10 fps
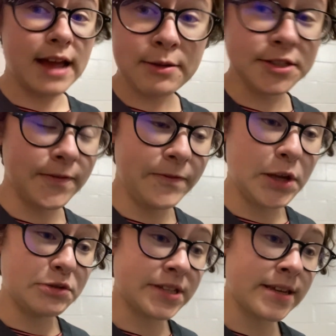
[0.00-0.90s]
That was
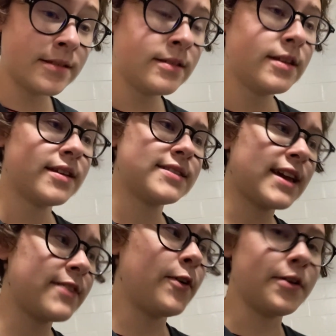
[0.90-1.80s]
confusing.
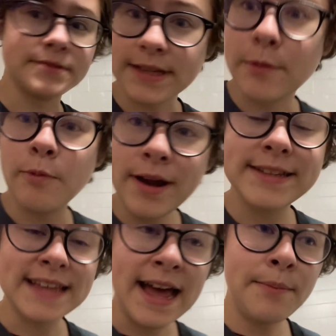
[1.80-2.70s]
Second of all, I was like, what
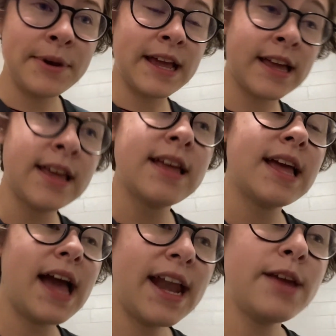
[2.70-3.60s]
is happening?
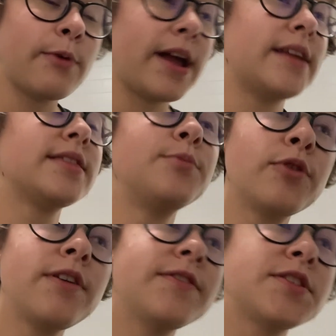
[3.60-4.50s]
Anyway, the
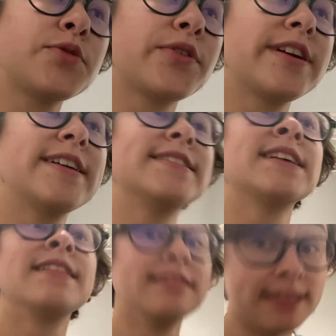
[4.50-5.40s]
moral of the story is,
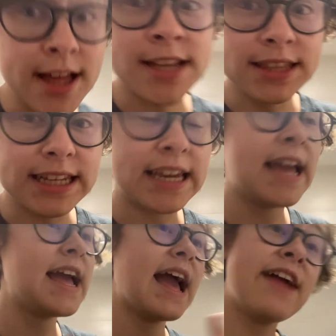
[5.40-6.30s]
luckily,
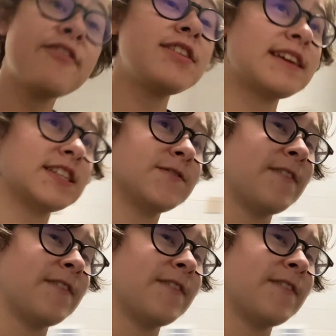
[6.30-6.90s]
everything's